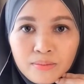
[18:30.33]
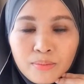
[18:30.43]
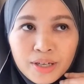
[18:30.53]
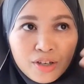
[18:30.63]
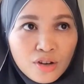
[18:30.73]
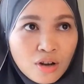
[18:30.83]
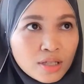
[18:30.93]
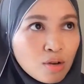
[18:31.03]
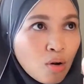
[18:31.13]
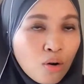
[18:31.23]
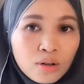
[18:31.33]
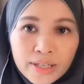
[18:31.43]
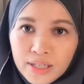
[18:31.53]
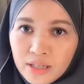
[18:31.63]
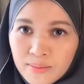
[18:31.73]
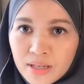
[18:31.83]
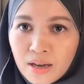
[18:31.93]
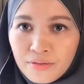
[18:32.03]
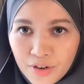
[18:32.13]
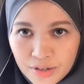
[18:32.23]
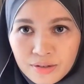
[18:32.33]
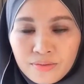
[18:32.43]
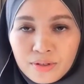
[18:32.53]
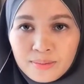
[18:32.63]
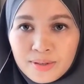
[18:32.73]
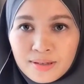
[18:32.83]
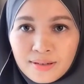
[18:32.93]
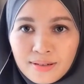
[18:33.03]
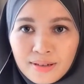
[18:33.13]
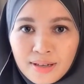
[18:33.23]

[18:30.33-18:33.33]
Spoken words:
But not all idioms are phrasal verbs.